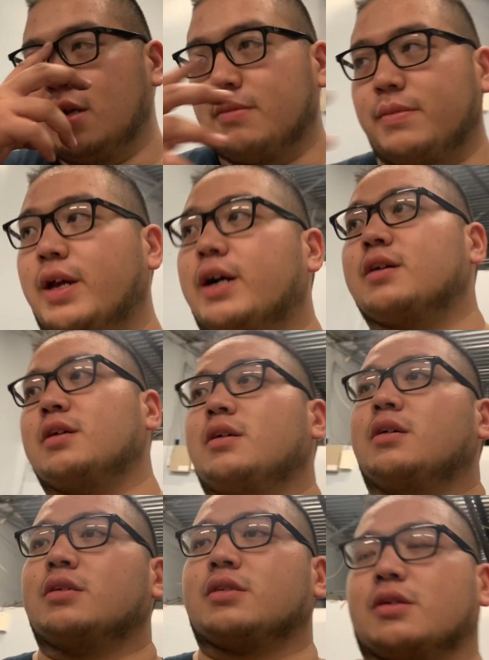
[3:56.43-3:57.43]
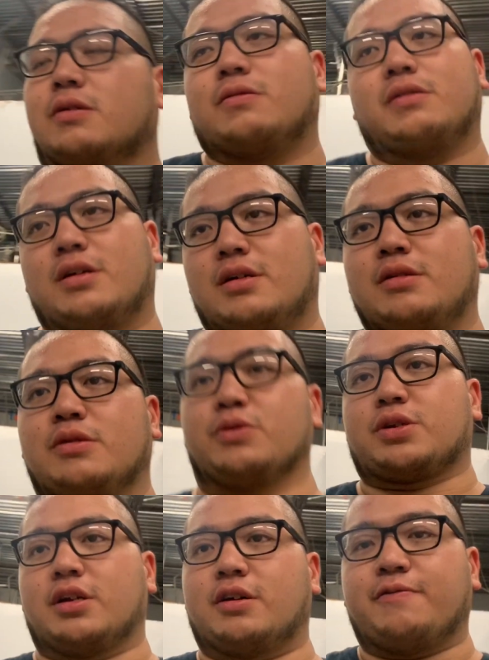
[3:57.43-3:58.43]
yeah, so just
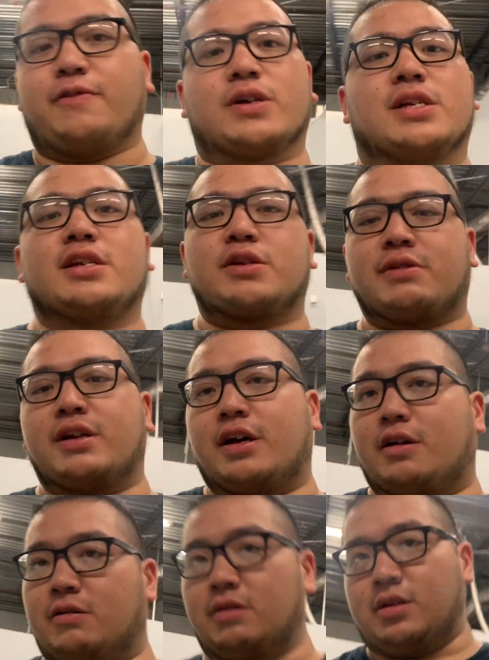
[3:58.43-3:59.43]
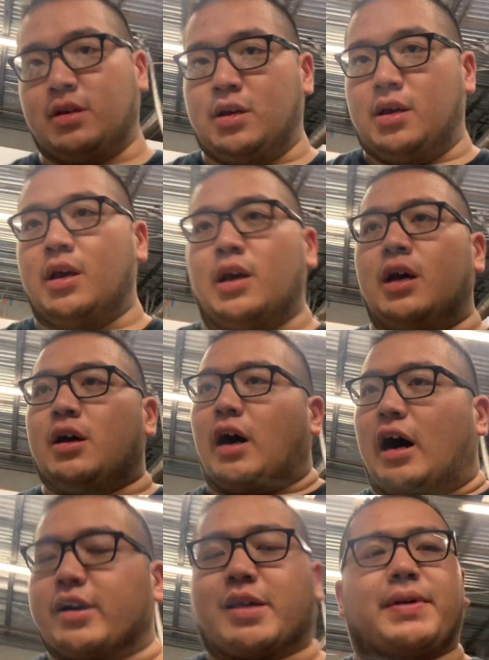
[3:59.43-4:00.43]
gonna focus on this right now.
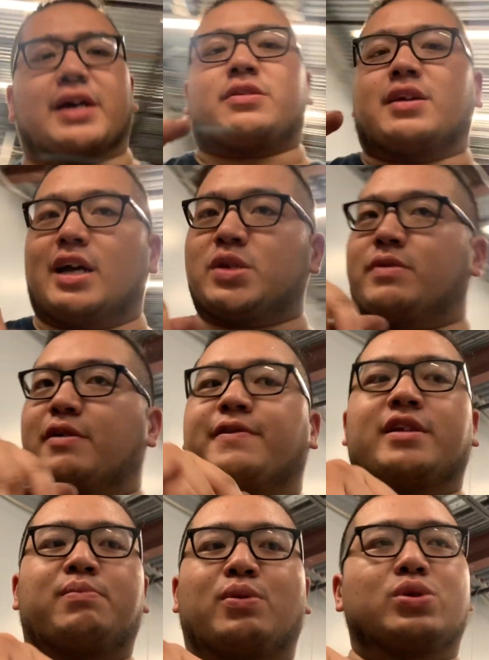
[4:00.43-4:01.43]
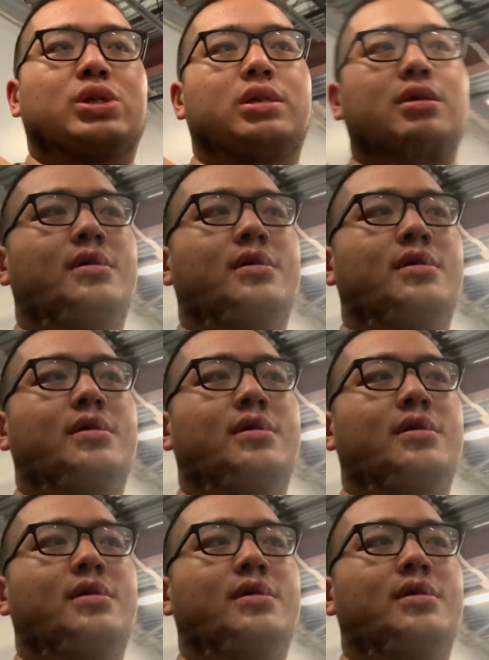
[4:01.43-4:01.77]
I'll get back to you guys when I find the bolts.